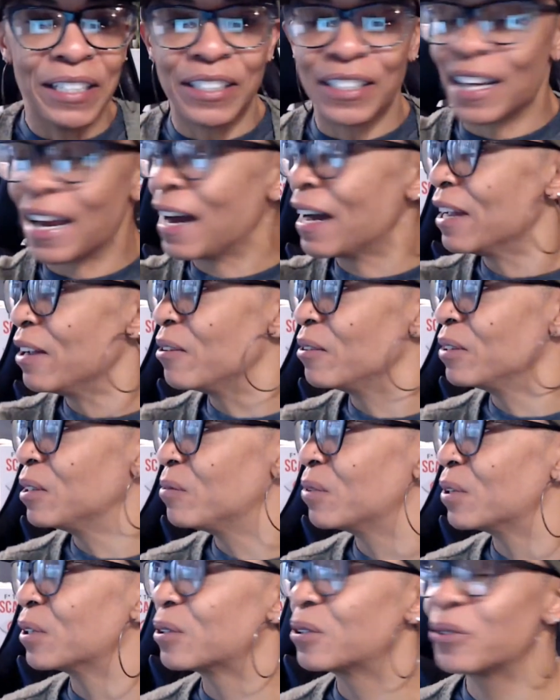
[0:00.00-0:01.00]
I only
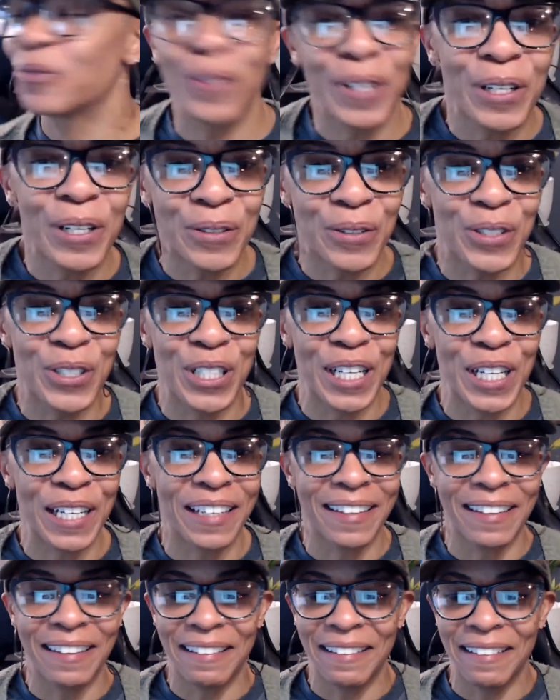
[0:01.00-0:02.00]
want grilled
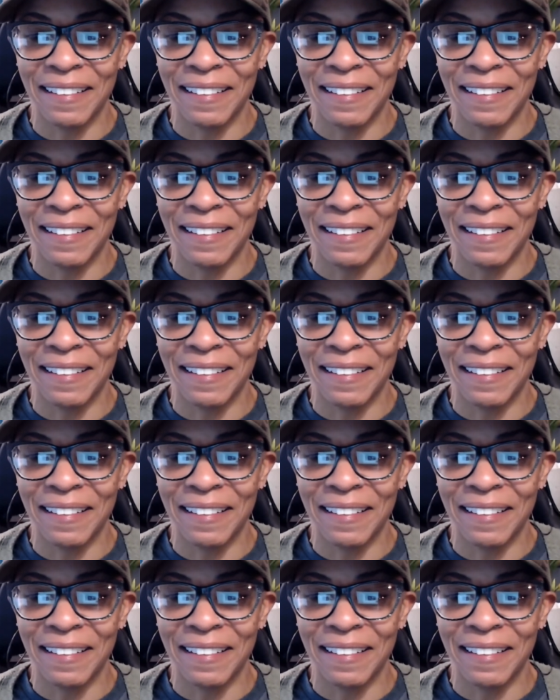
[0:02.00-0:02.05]
chicken.